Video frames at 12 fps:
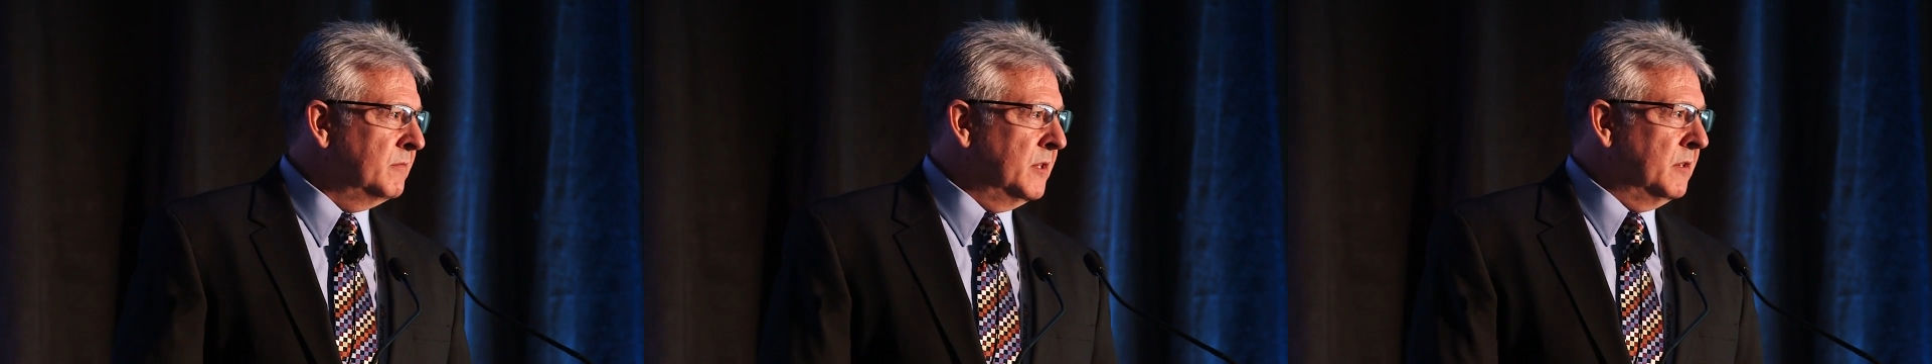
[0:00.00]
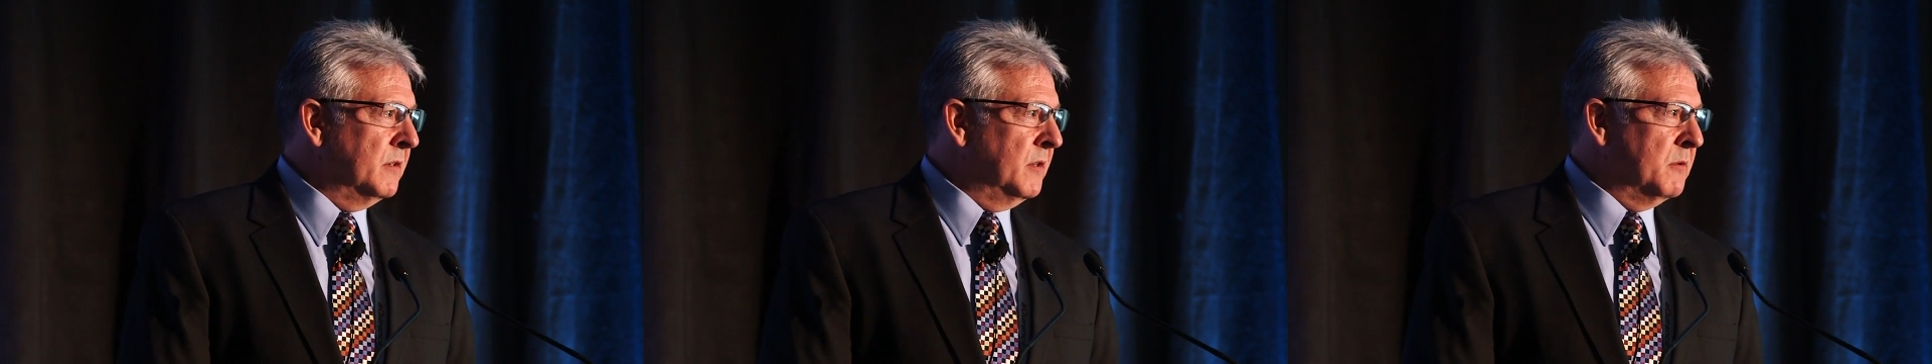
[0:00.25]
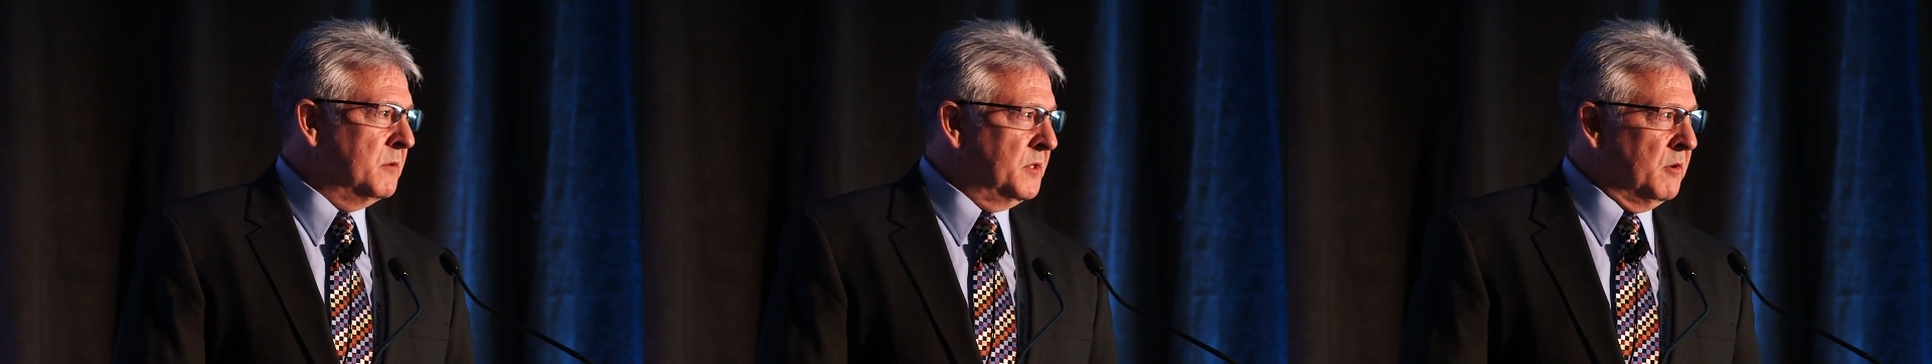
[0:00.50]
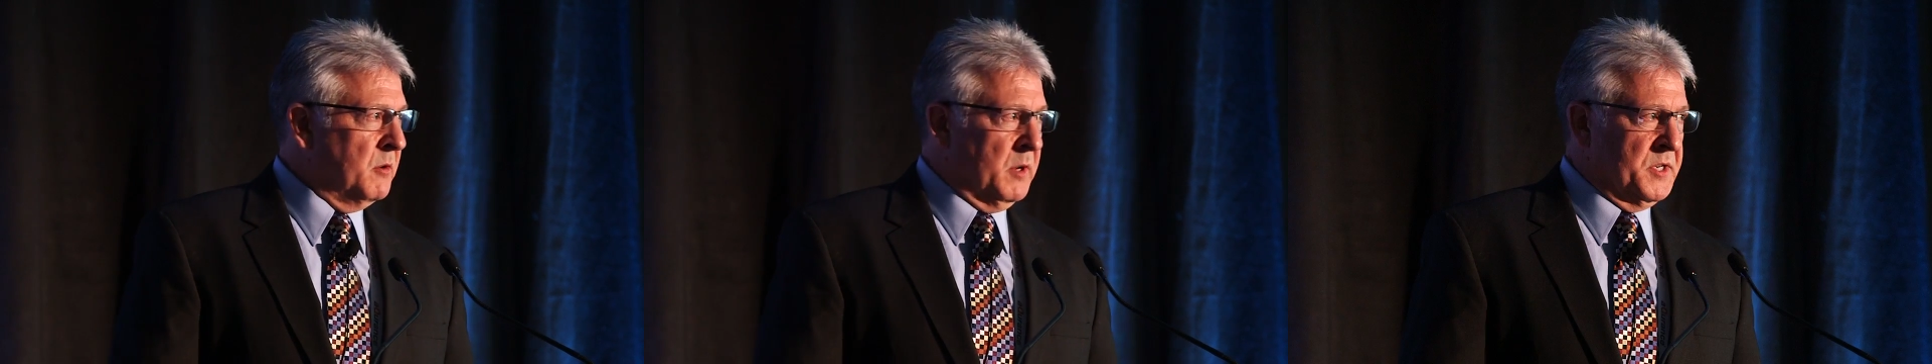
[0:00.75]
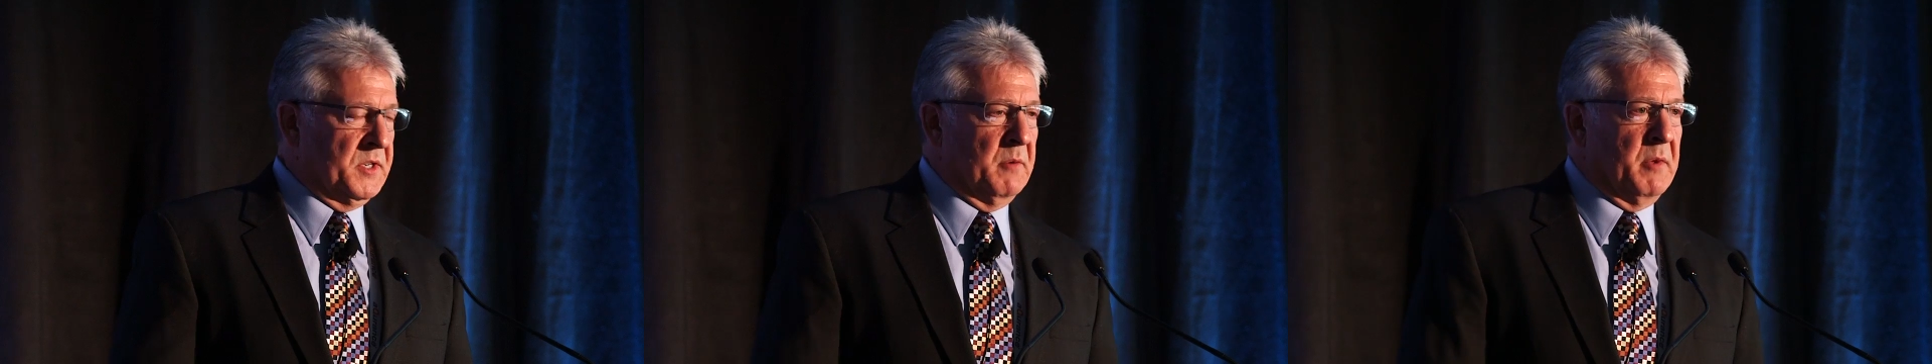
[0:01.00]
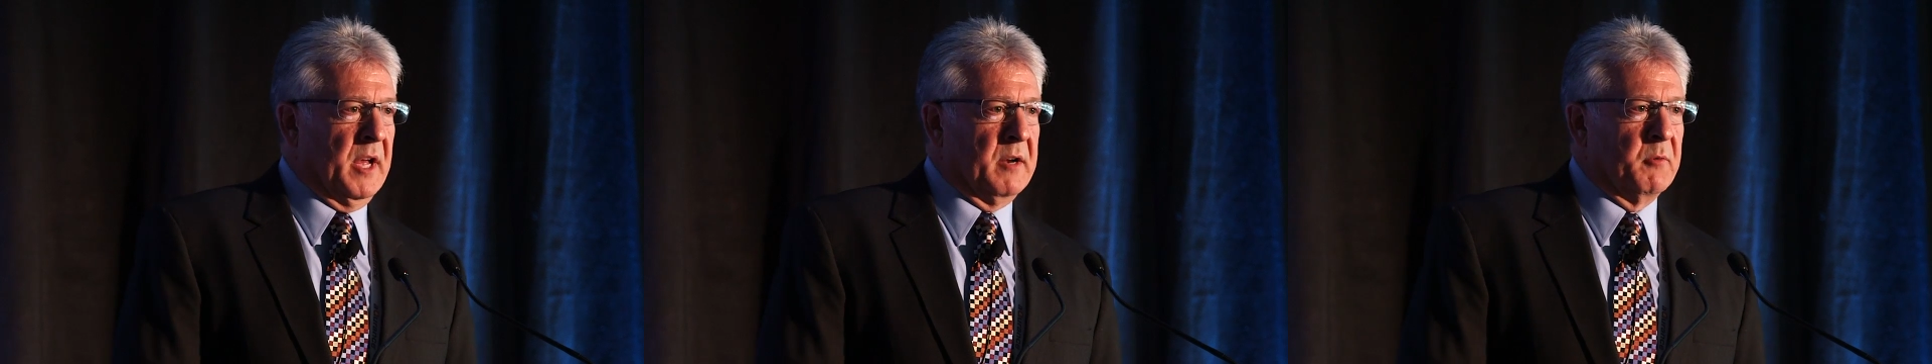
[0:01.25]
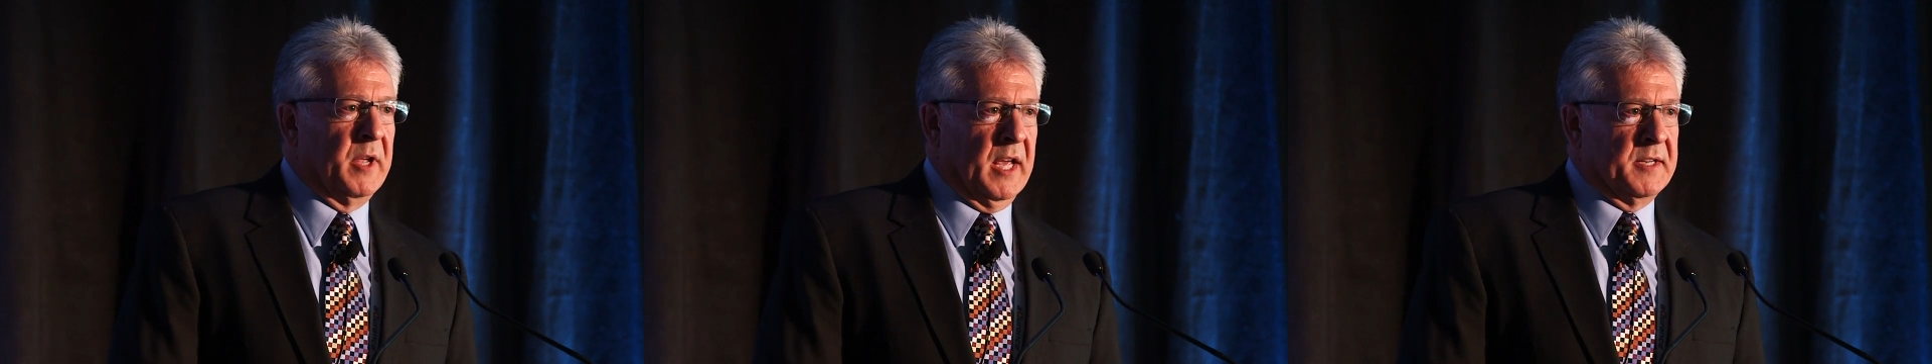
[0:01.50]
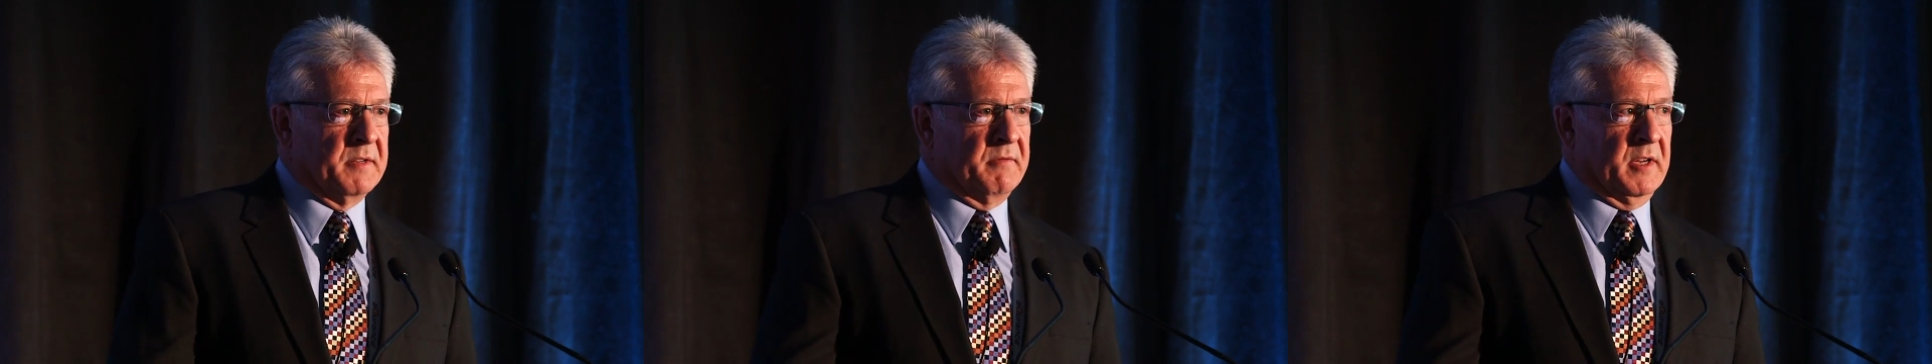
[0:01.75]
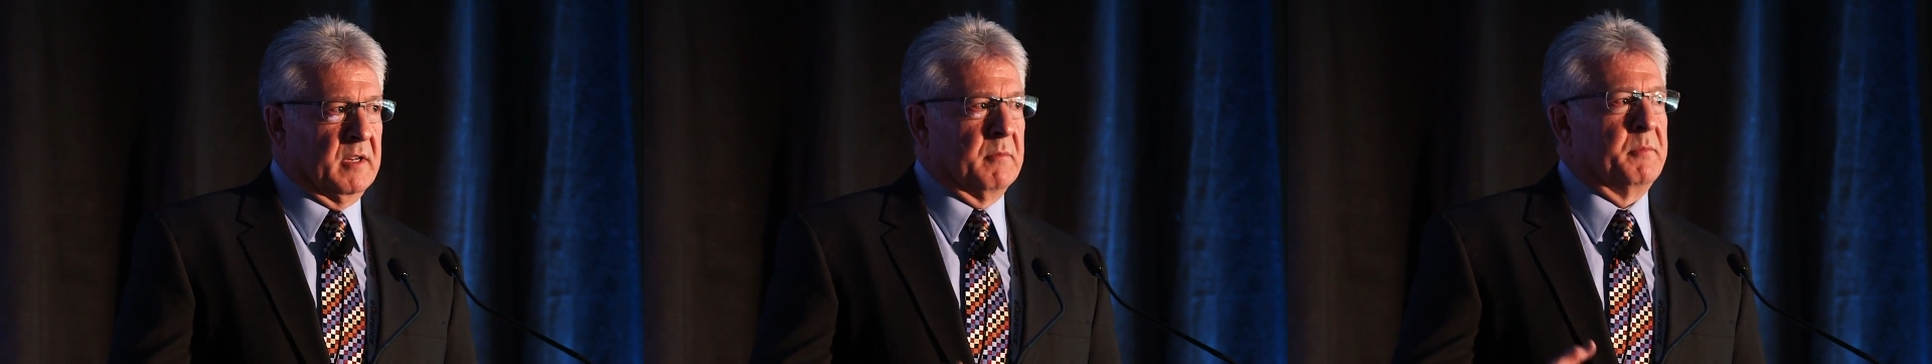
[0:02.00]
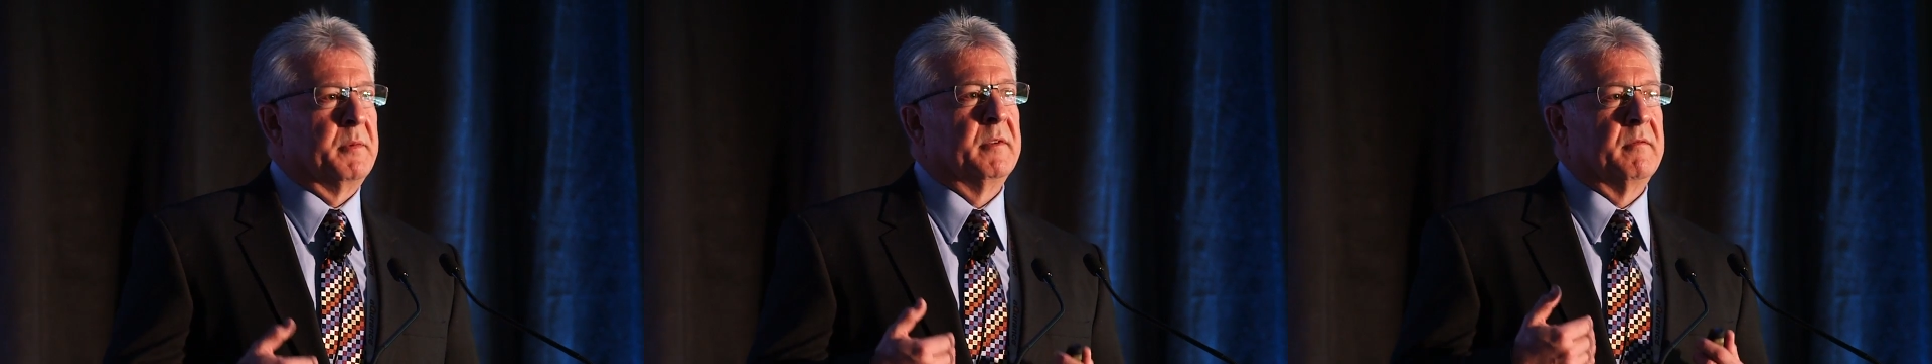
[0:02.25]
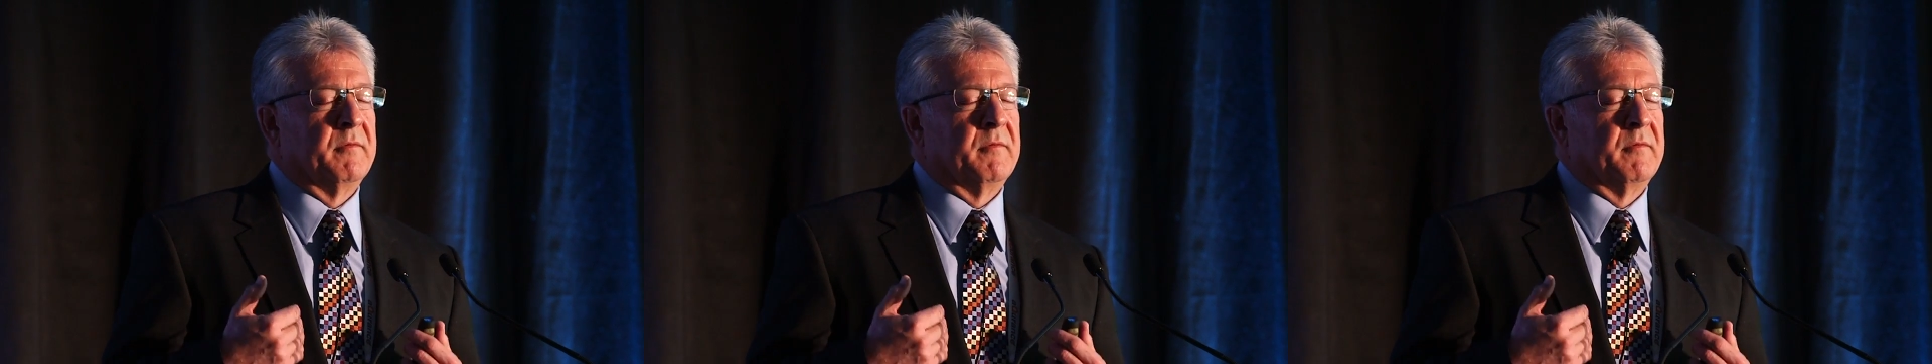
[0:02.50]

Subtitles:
There was no question about it. We had to develop